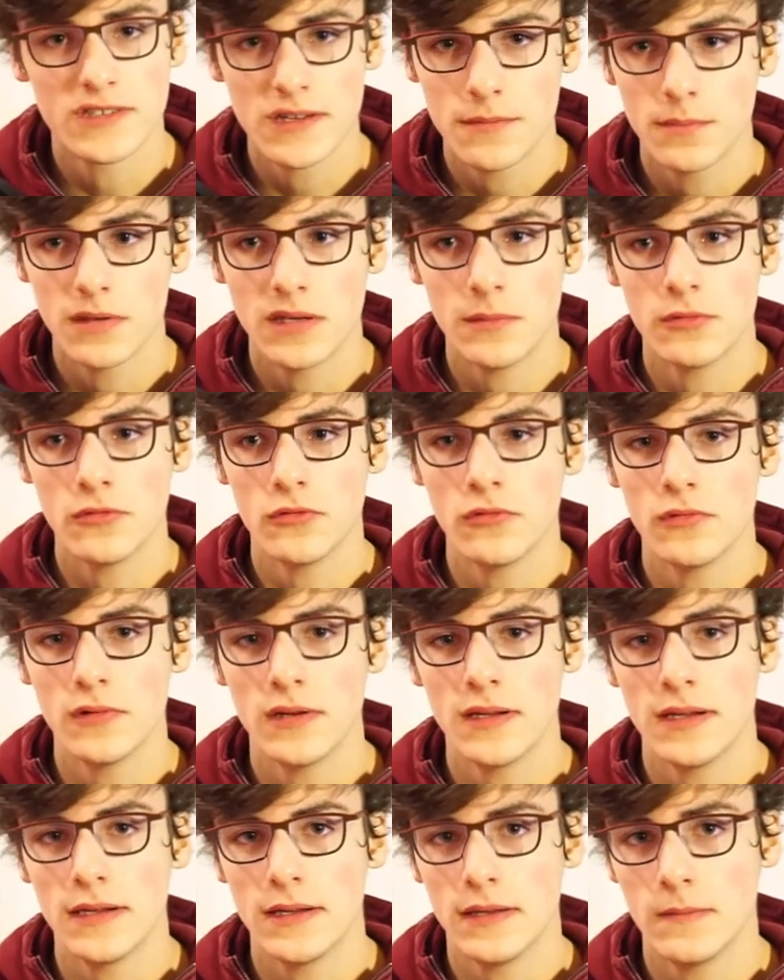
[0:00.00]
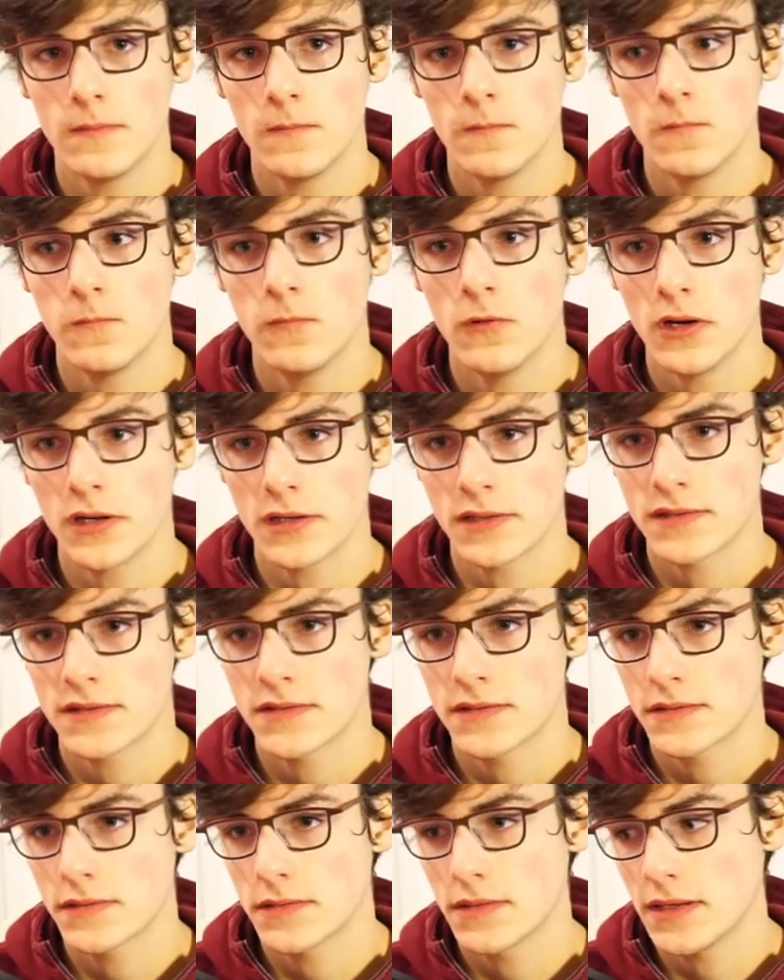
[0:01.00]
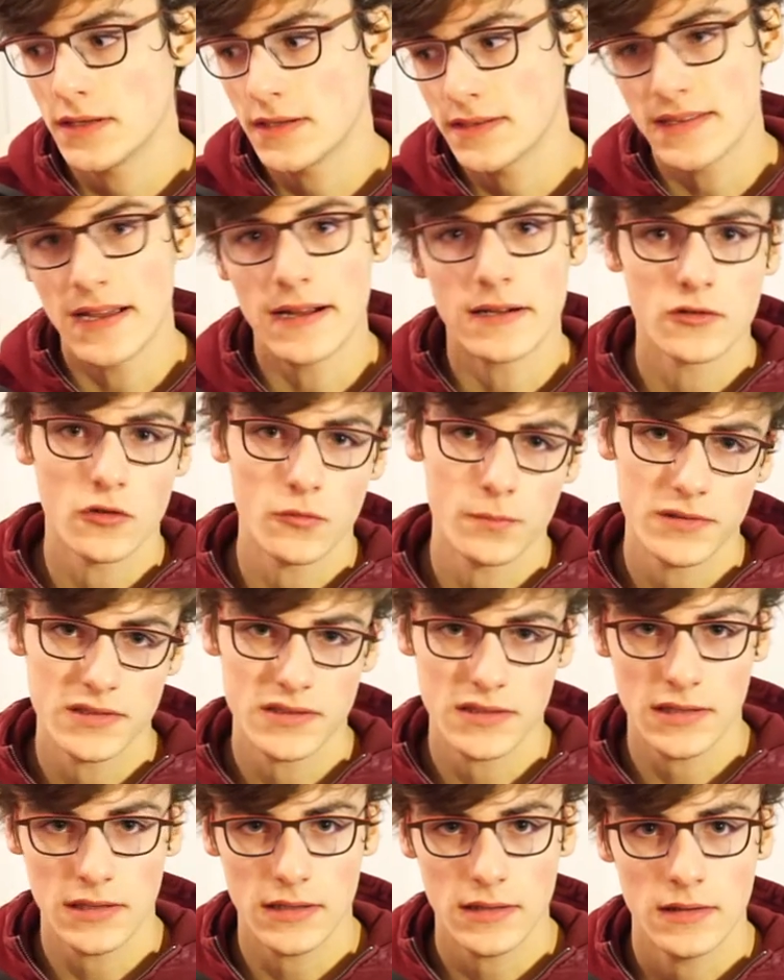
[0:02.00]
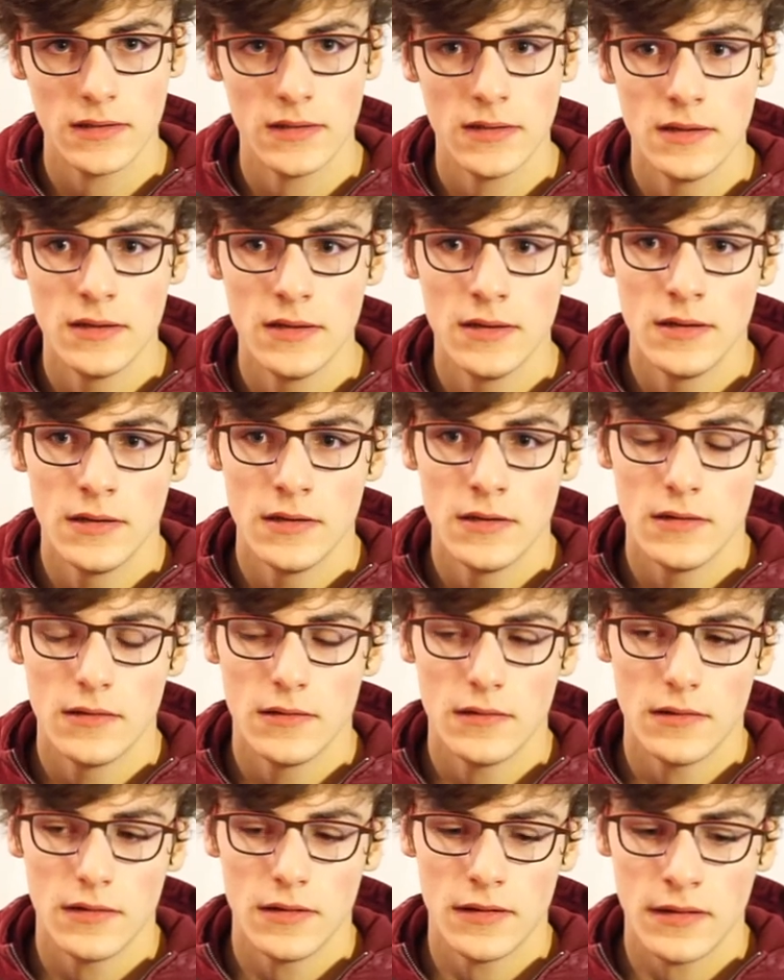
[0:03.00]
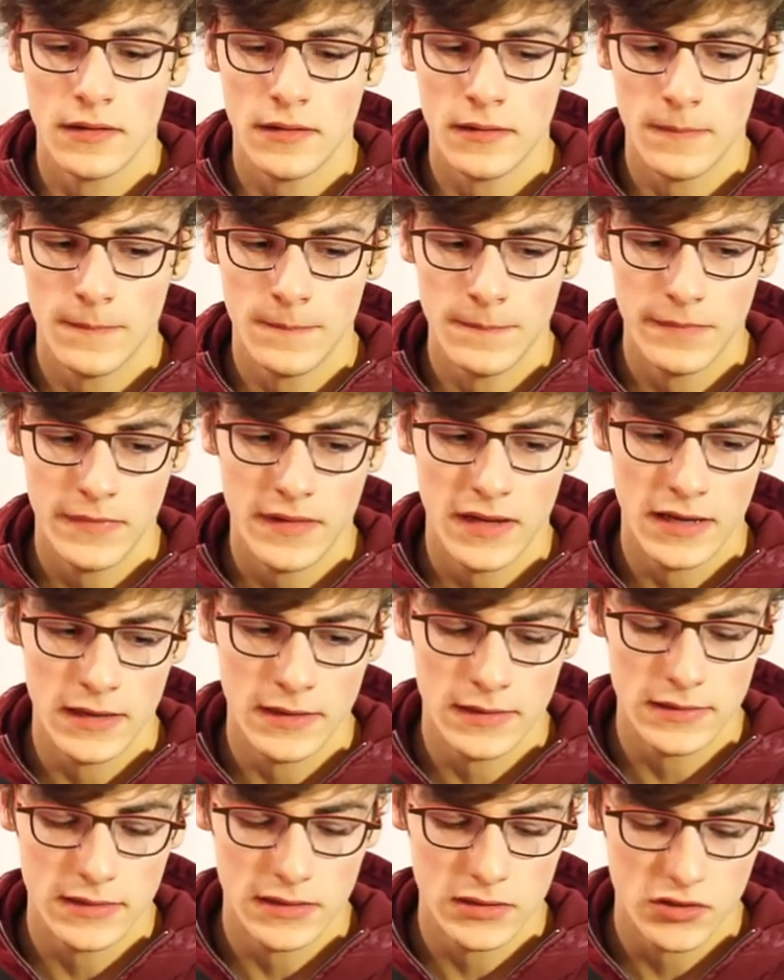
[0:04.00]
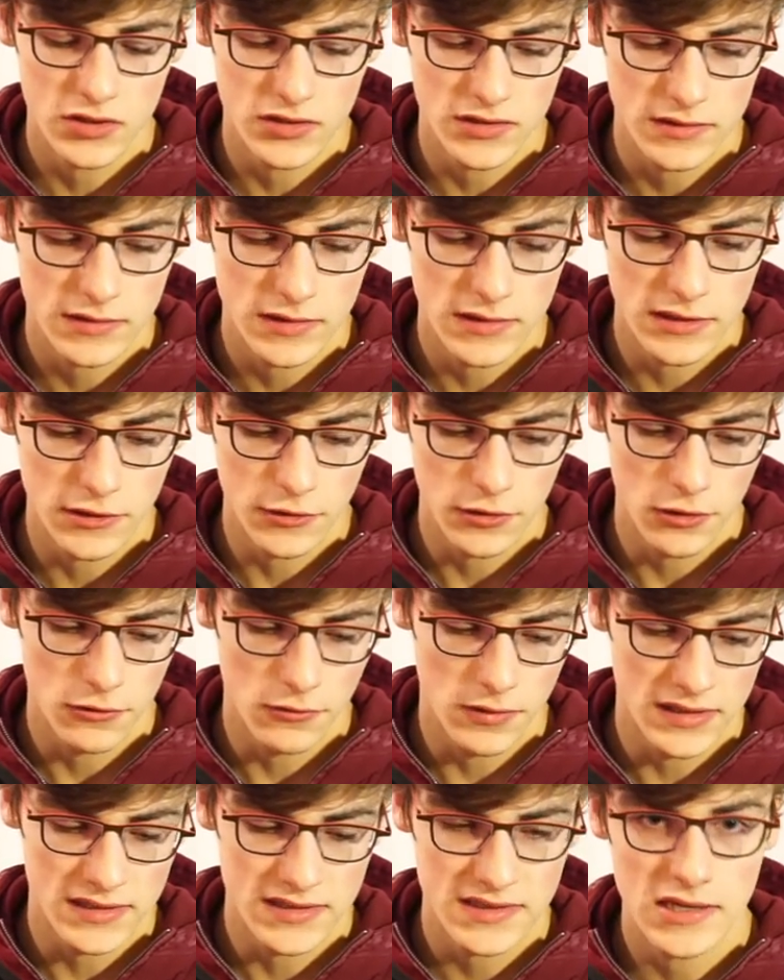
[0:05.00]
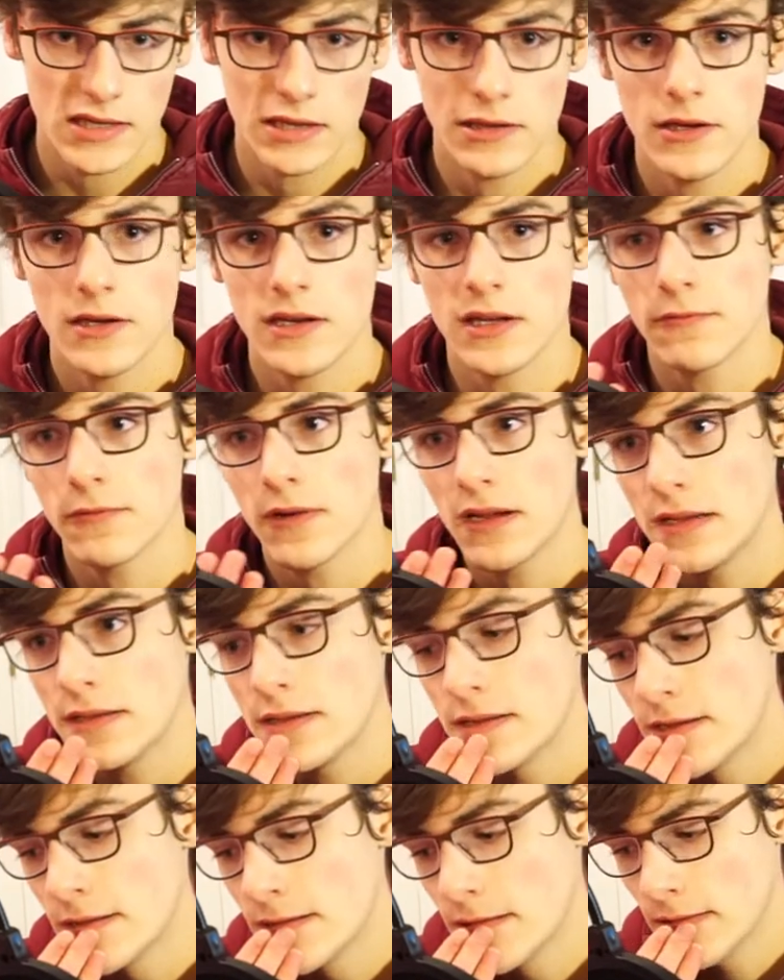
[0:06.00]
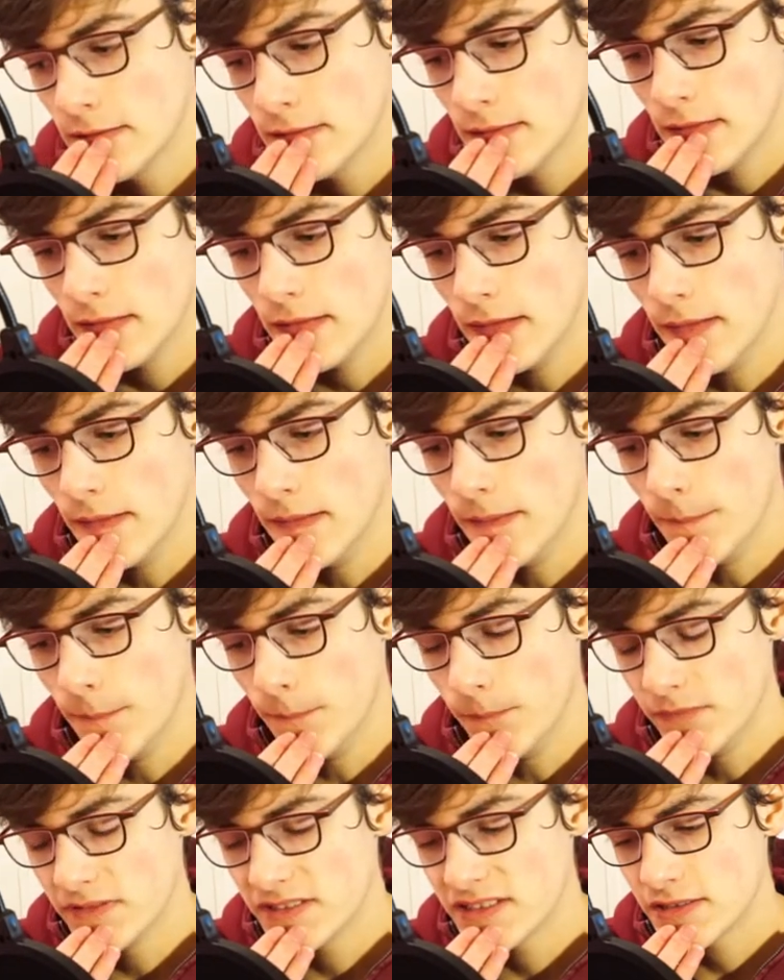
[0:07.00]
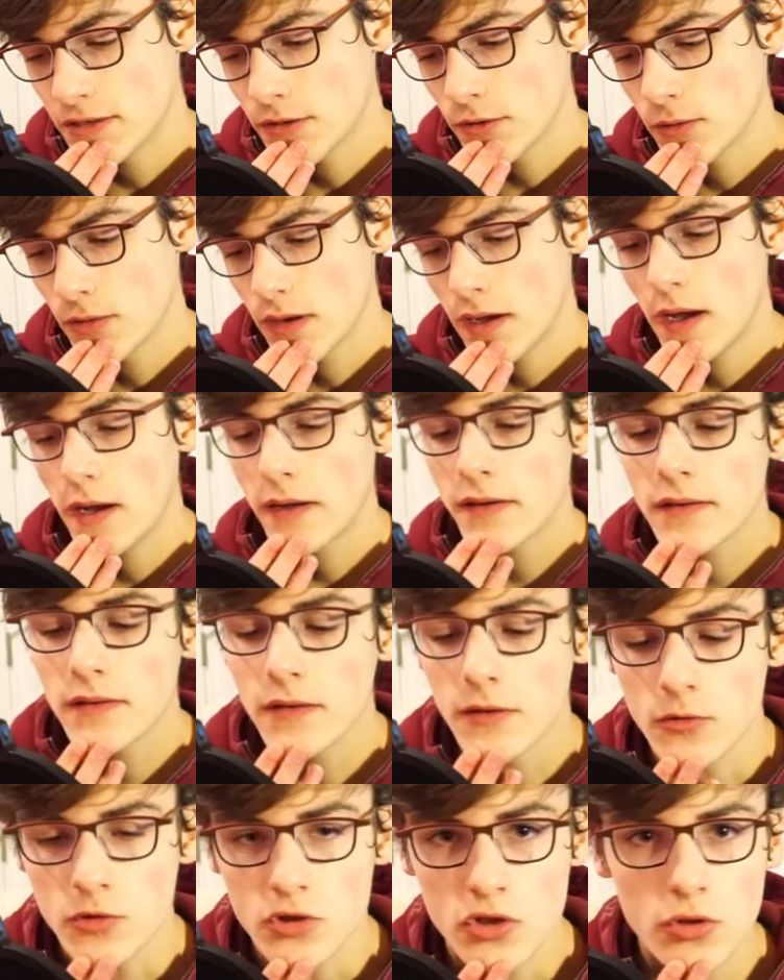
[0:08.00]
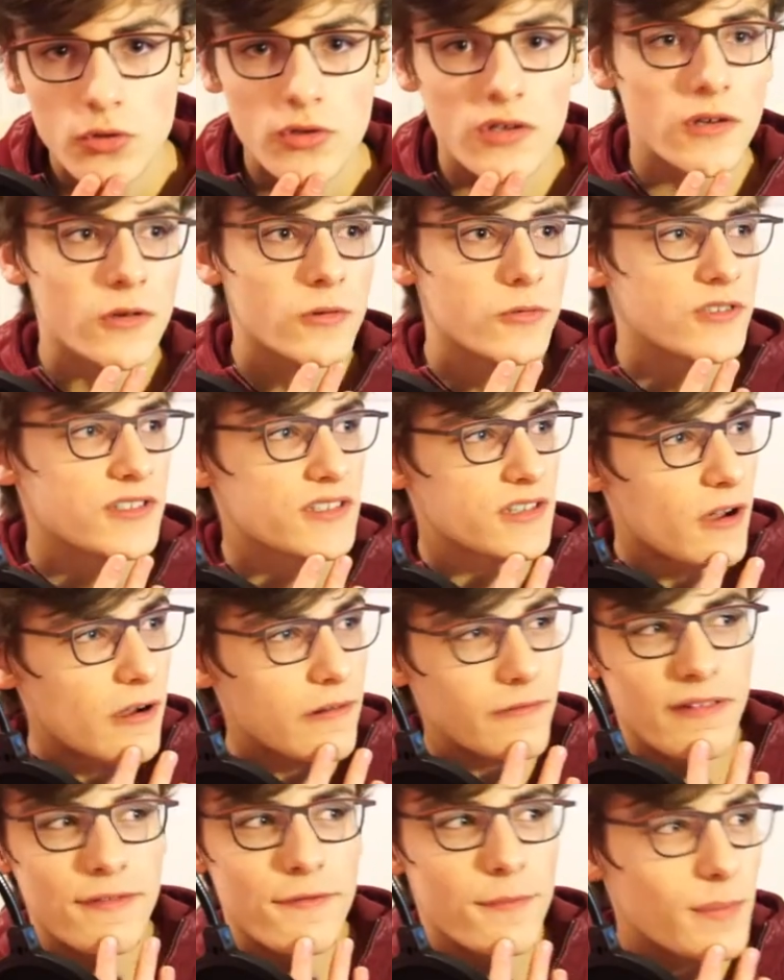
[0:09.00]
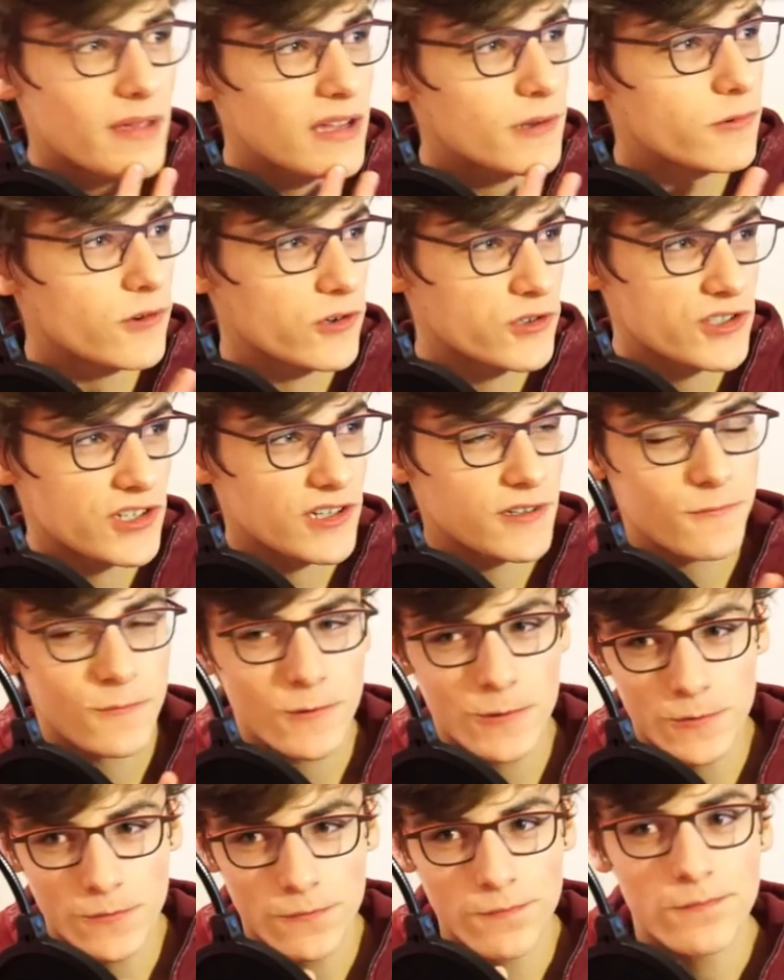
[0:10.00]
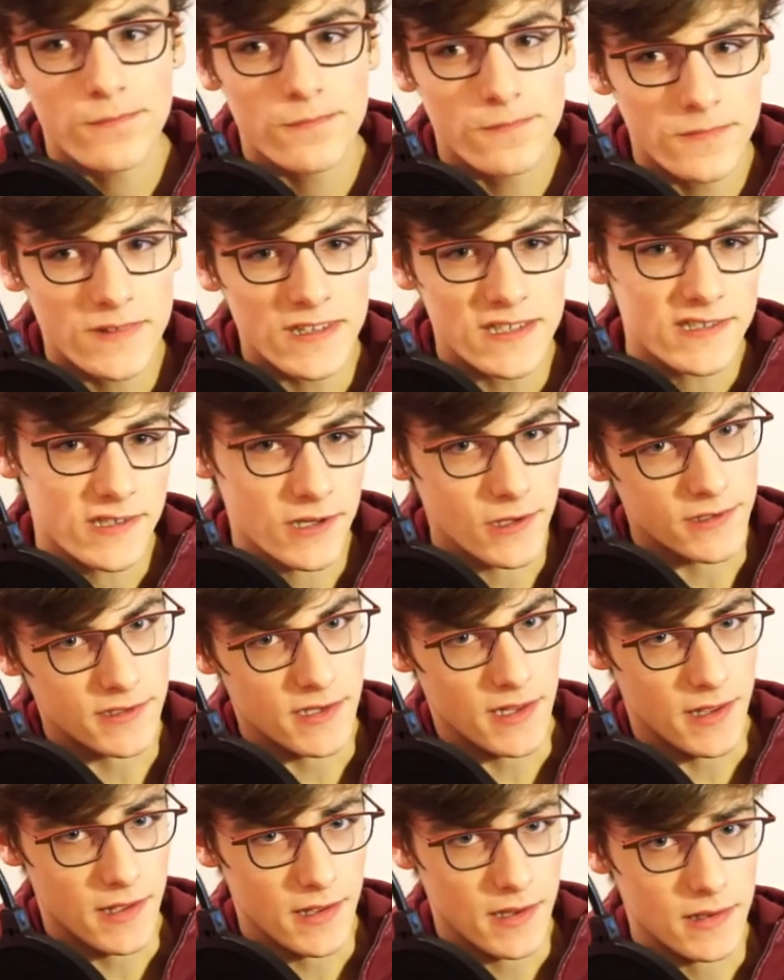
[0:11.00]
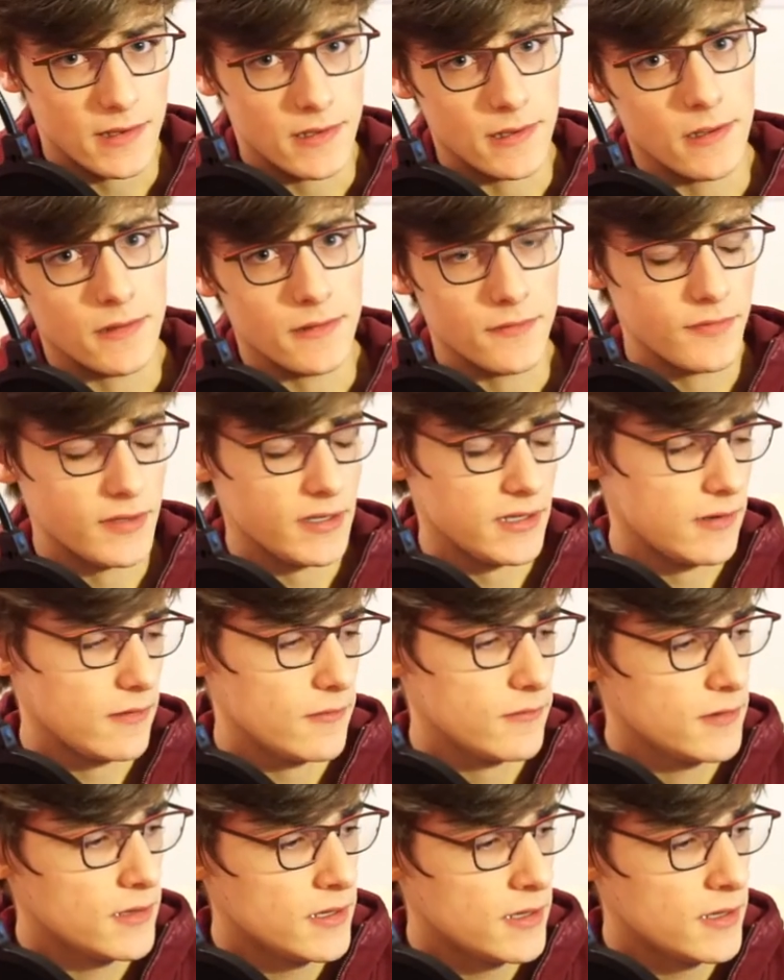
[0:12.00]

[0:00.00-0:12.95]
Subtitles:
people it works the exact opposite, and it just deteriorates their learning rate. So I don't know, should you start with a big project? We'll discuss it in another video.